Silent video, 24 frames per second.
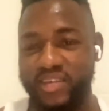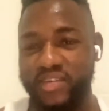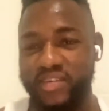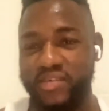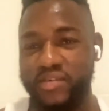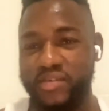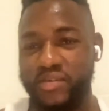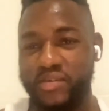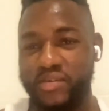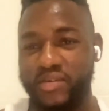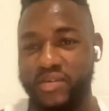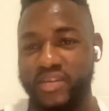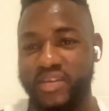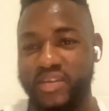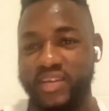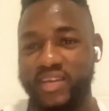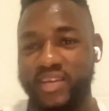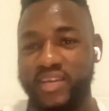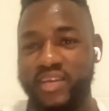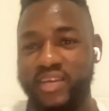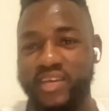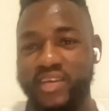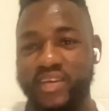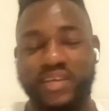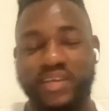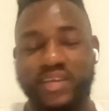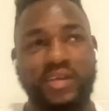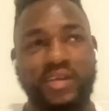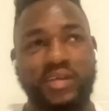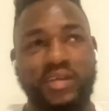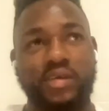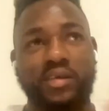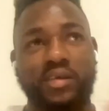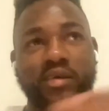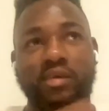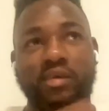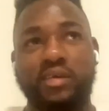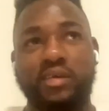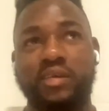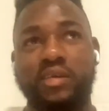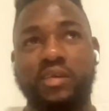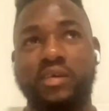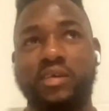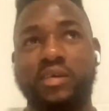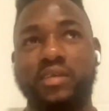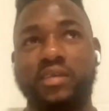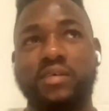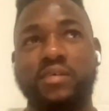you know,
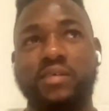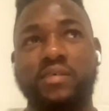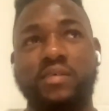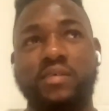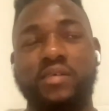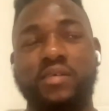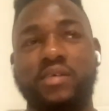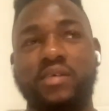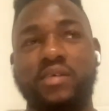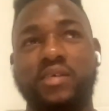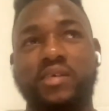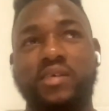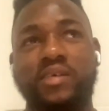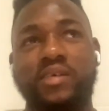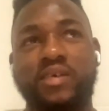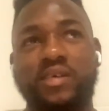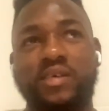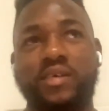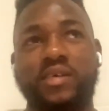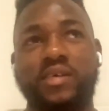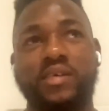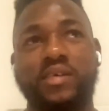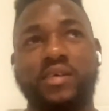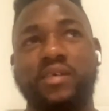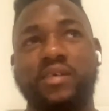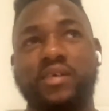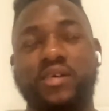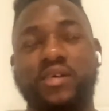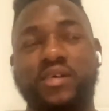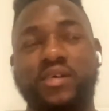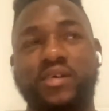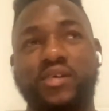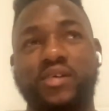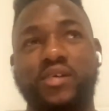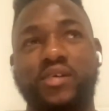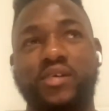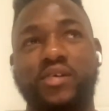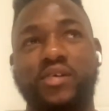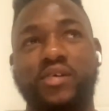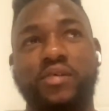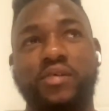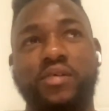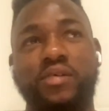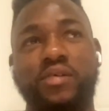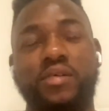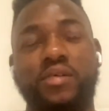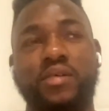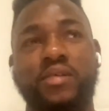uh,
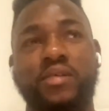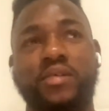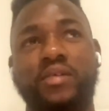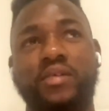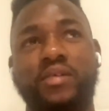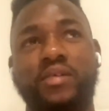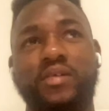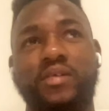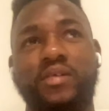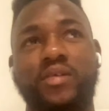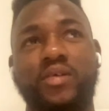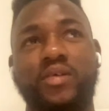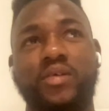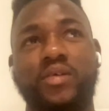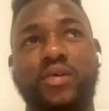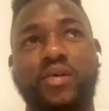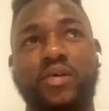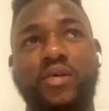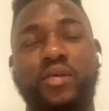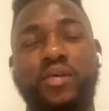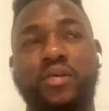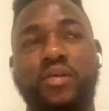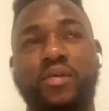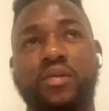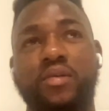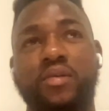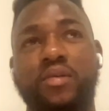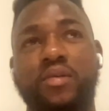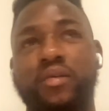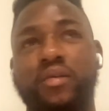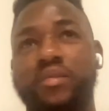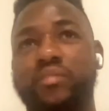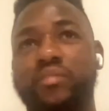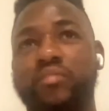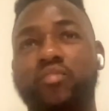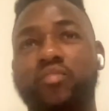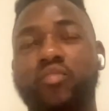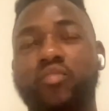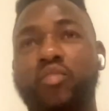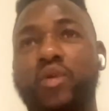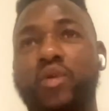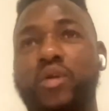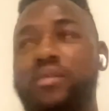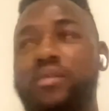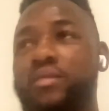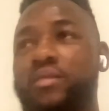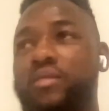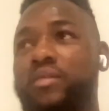or or
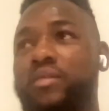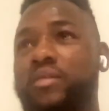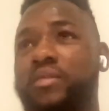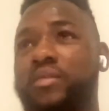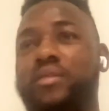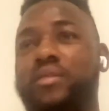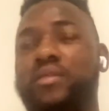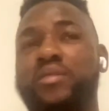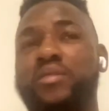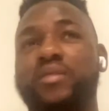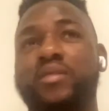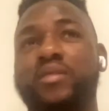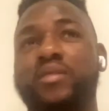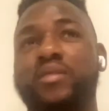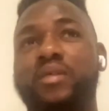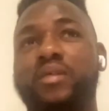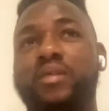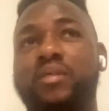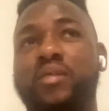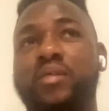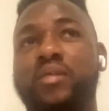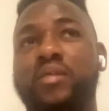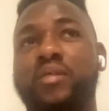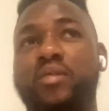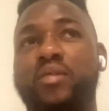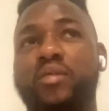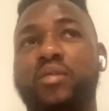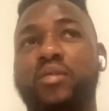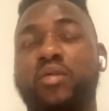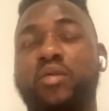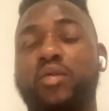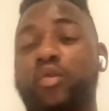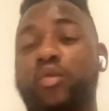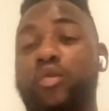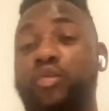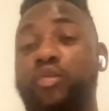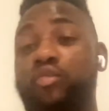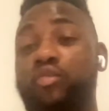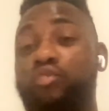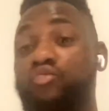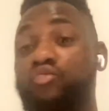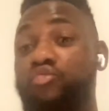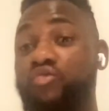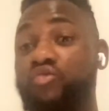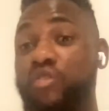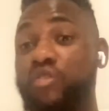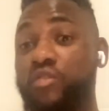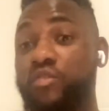what, or your
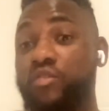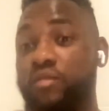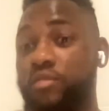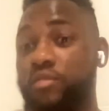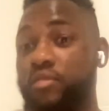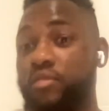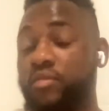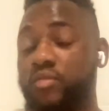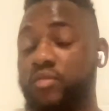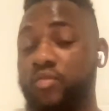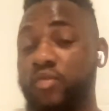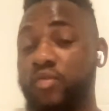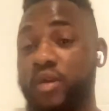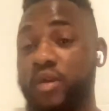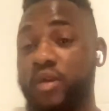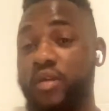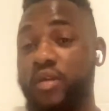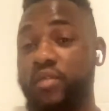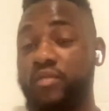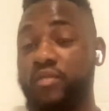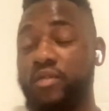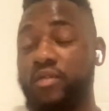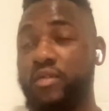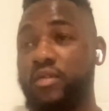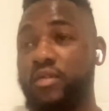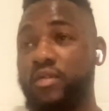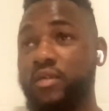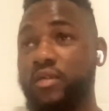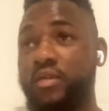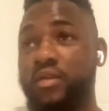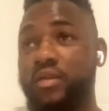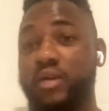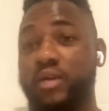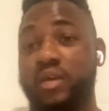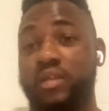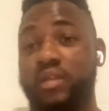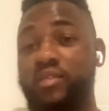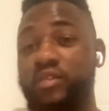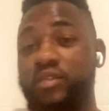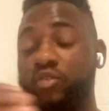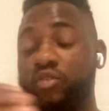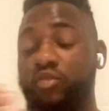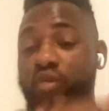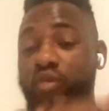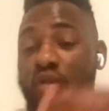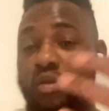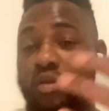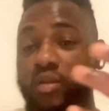jiu-jitsu, whatever. I
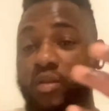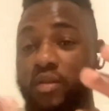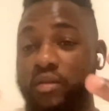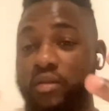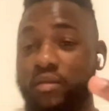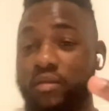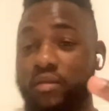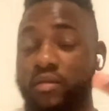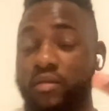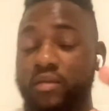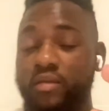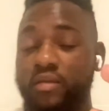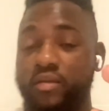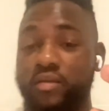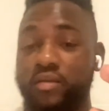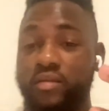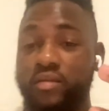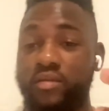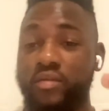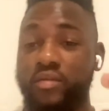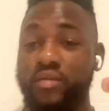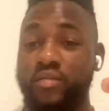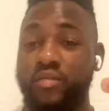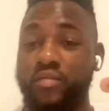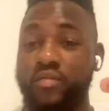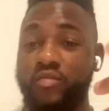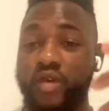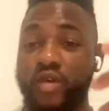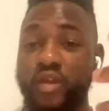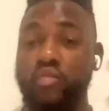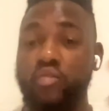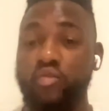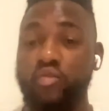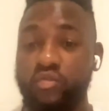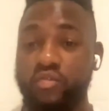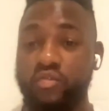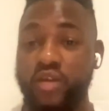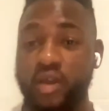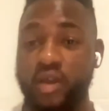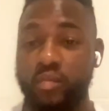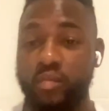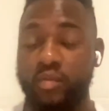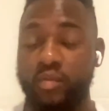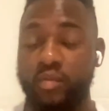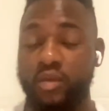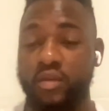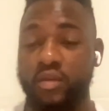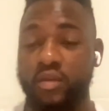think you need the, the, the very good
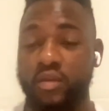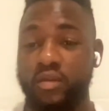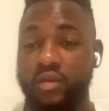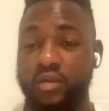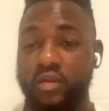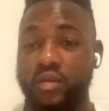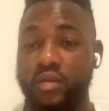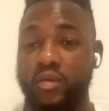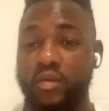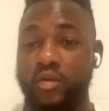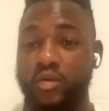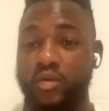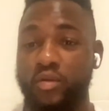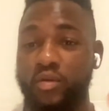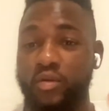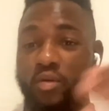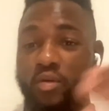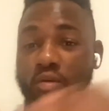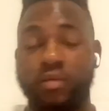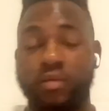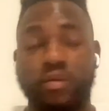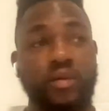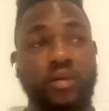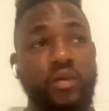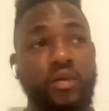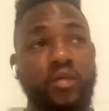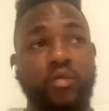timing, you know,